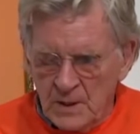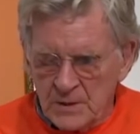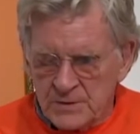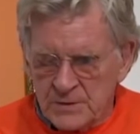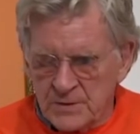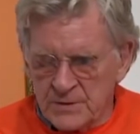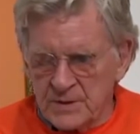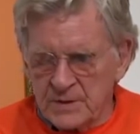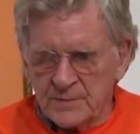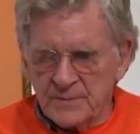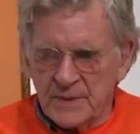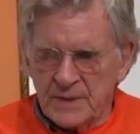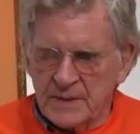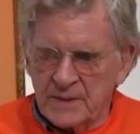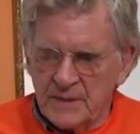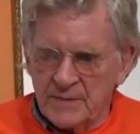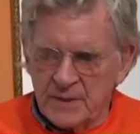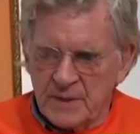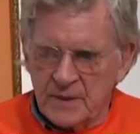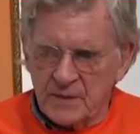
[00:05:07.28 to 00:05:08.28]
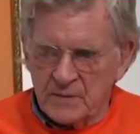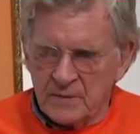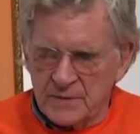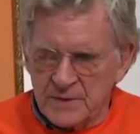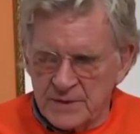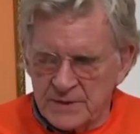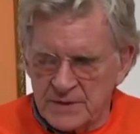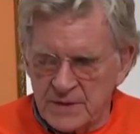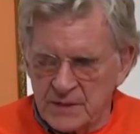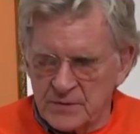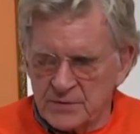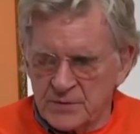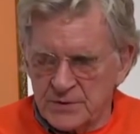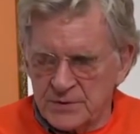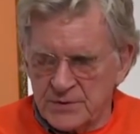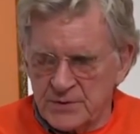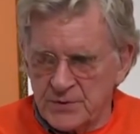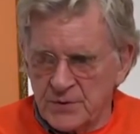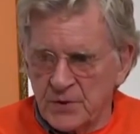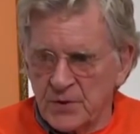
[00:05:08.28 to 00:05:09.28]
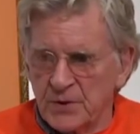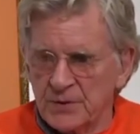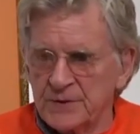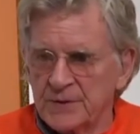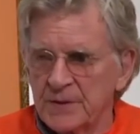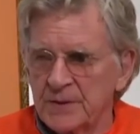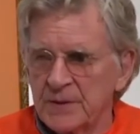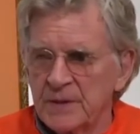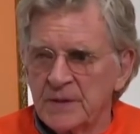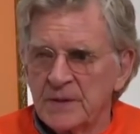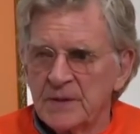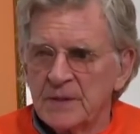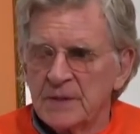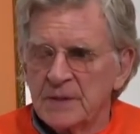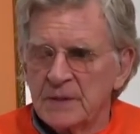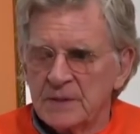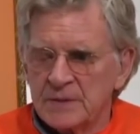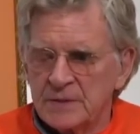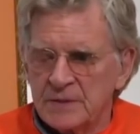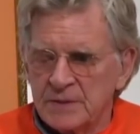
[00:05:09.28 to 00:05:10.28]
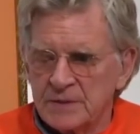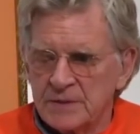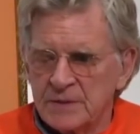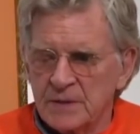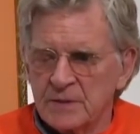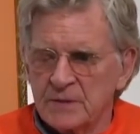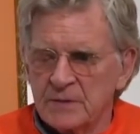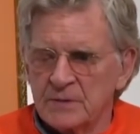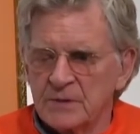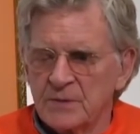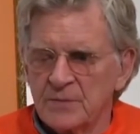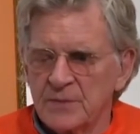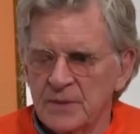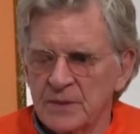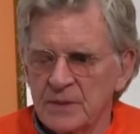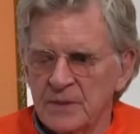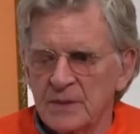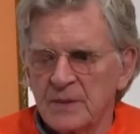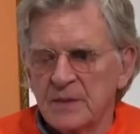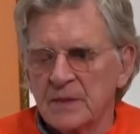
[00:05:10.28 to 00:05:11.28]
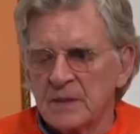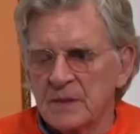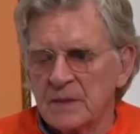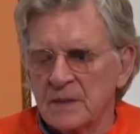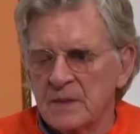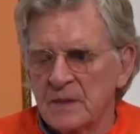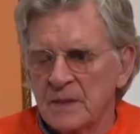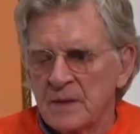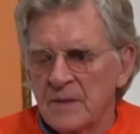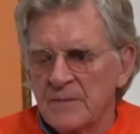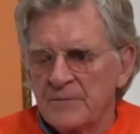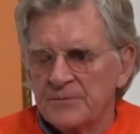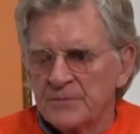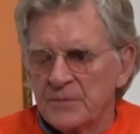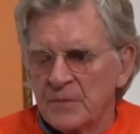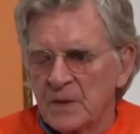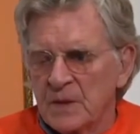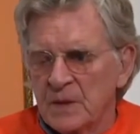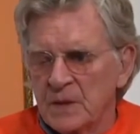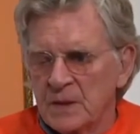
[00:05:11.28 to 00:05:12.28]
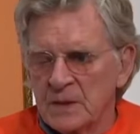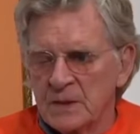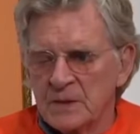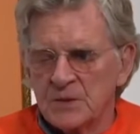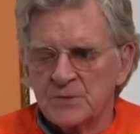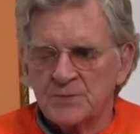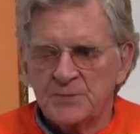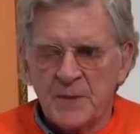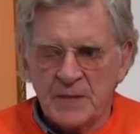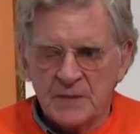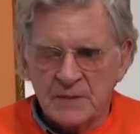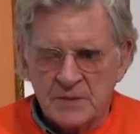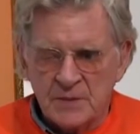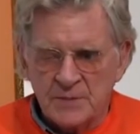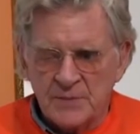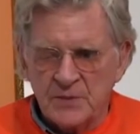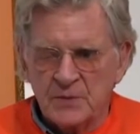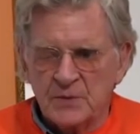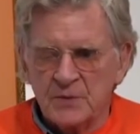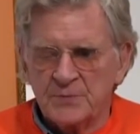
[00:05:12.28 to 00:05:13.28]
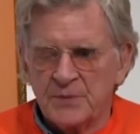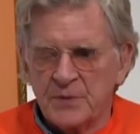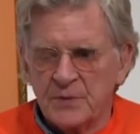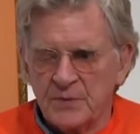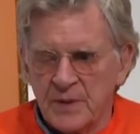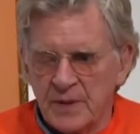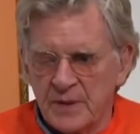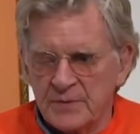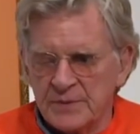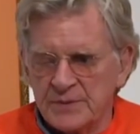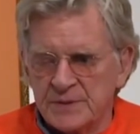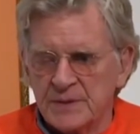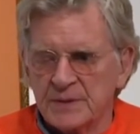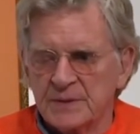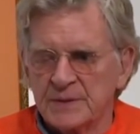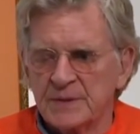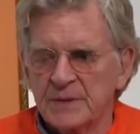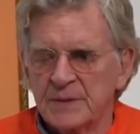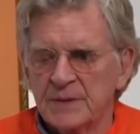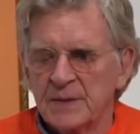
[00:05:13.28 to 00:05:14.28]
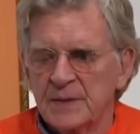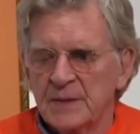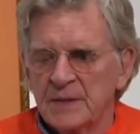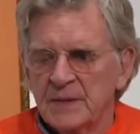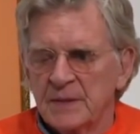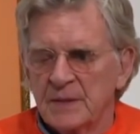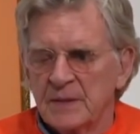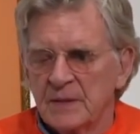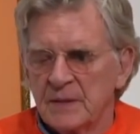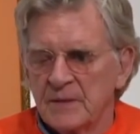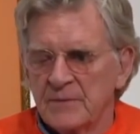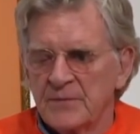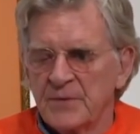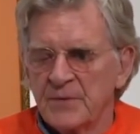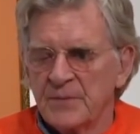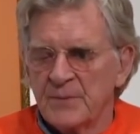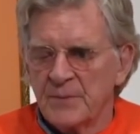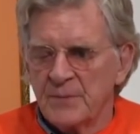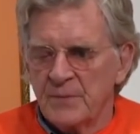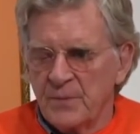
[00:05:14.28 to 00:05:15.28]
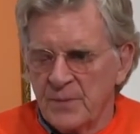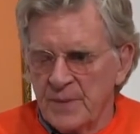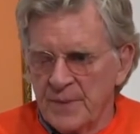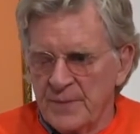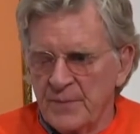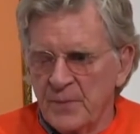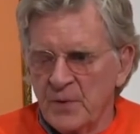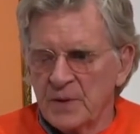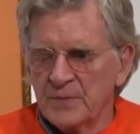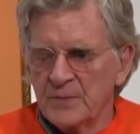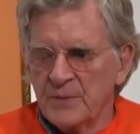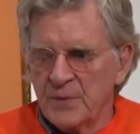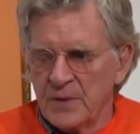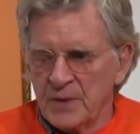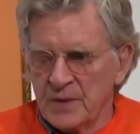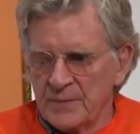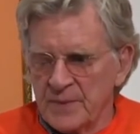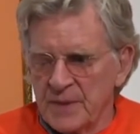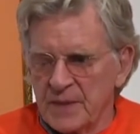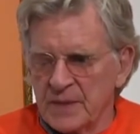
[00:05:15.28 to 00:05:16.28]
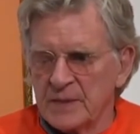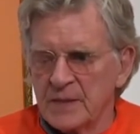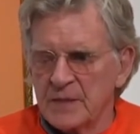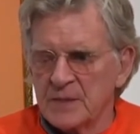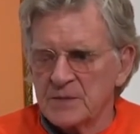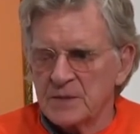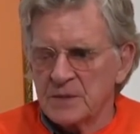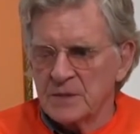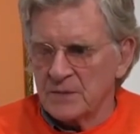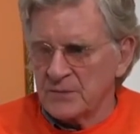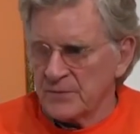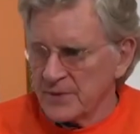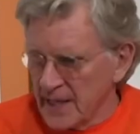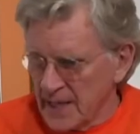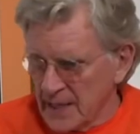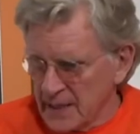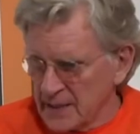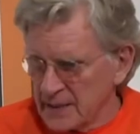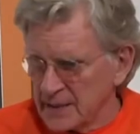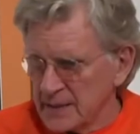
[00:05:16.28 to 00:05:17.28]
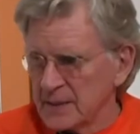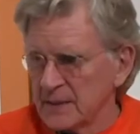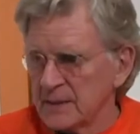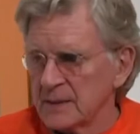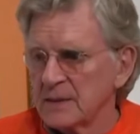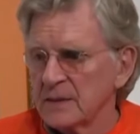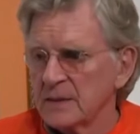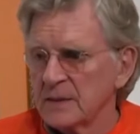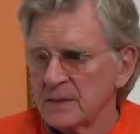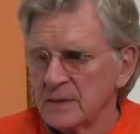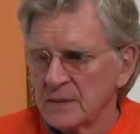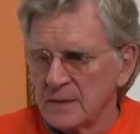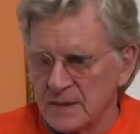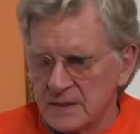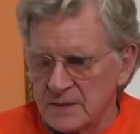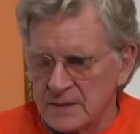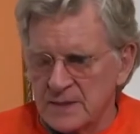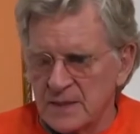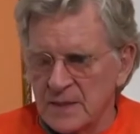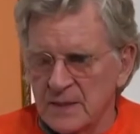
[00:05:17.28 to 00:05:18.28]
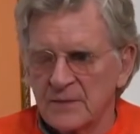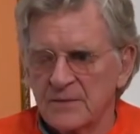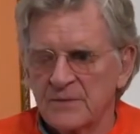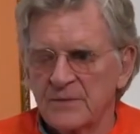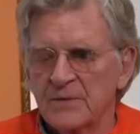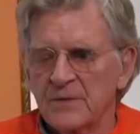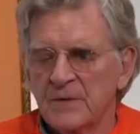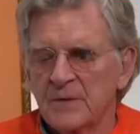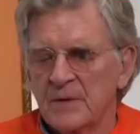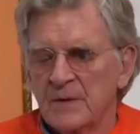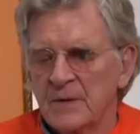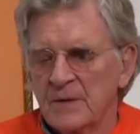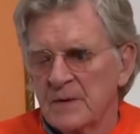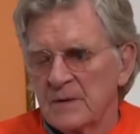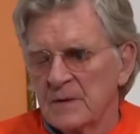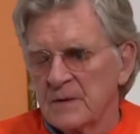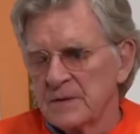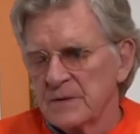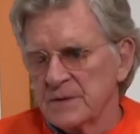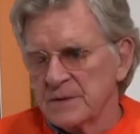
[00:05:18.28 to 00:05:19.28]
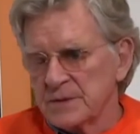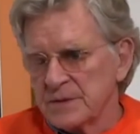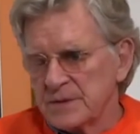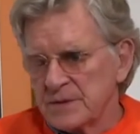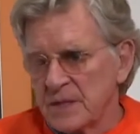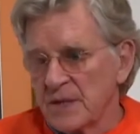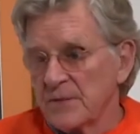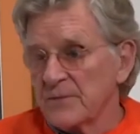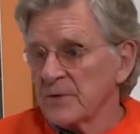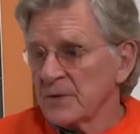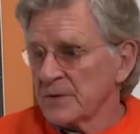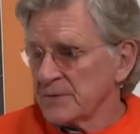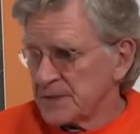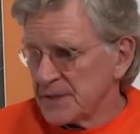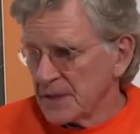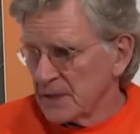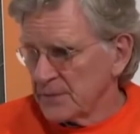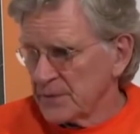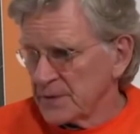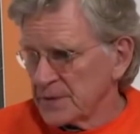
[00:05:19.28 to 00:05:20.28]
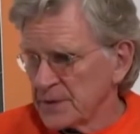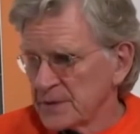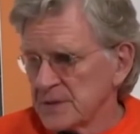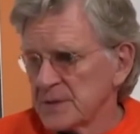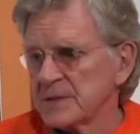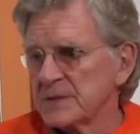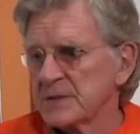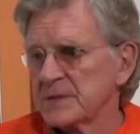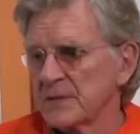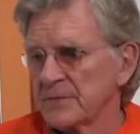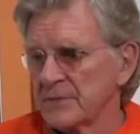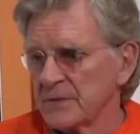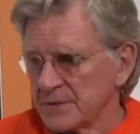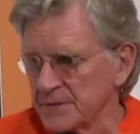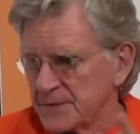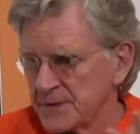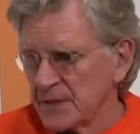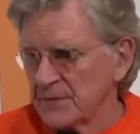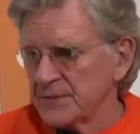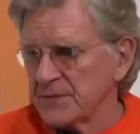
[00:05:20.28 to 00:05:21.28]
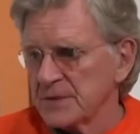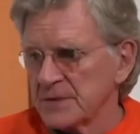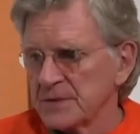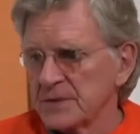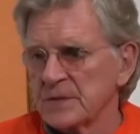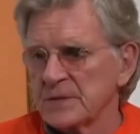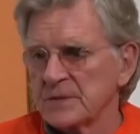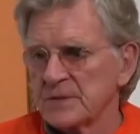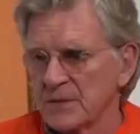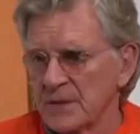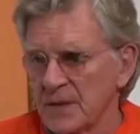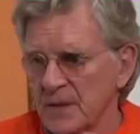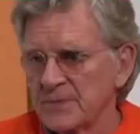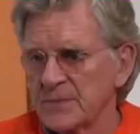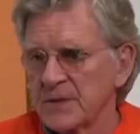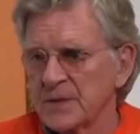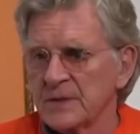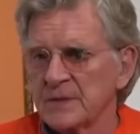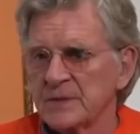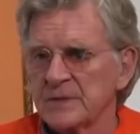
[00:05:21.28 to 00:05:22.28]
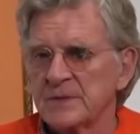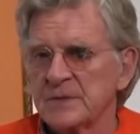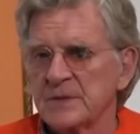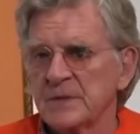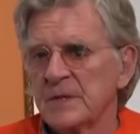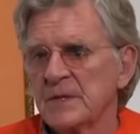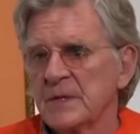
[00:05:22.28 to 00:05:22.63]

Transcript: so the Madhyamaka or the centrist thought is considered to be the indispensable prerequisite of the one-pointed meditation on reality itself, the discovery of self, which is the discovery of selflessness or emptiness,